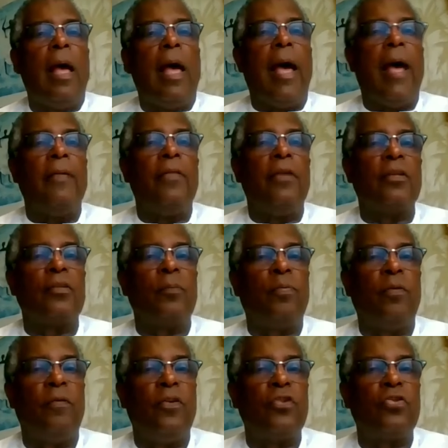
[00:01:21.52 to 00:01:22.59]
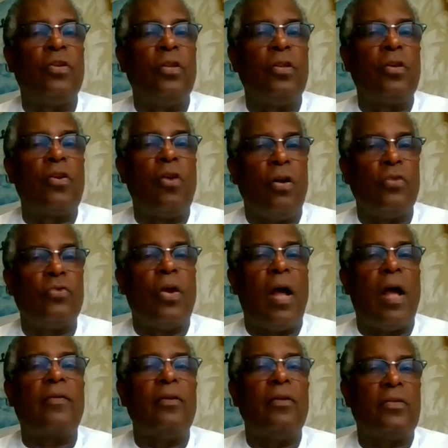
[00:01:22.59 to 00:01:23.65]
And there's a provision in the
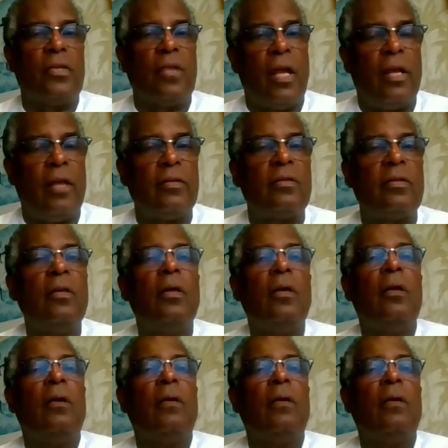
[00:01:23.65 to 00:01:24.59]
contract that says